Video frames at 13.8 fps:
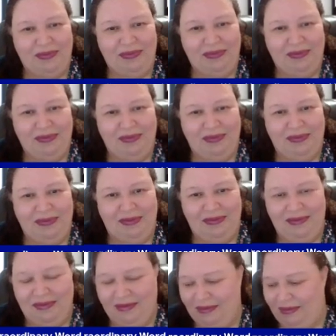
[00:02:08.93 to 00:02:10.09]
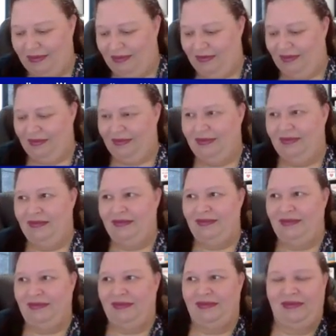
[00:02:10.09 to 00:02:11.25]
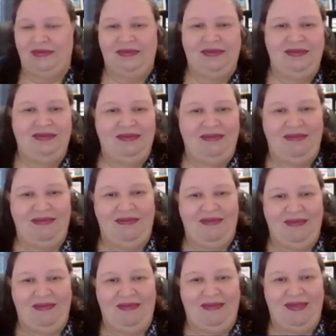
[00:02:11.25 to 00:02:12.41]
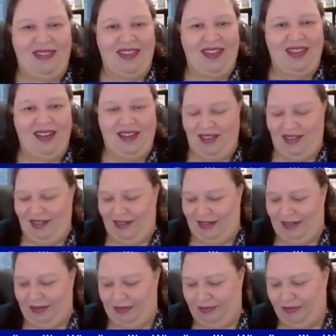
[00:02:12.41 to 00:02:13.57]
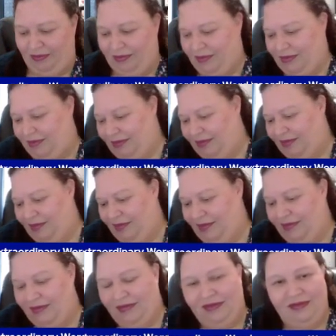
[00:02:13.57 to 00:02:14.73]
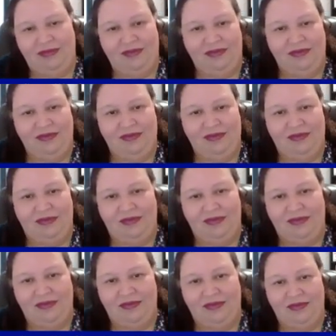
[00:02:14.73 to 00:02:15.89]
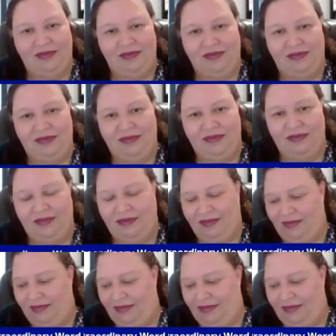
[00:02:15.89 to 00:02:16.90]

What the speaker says: No words are spoken by the person on screen.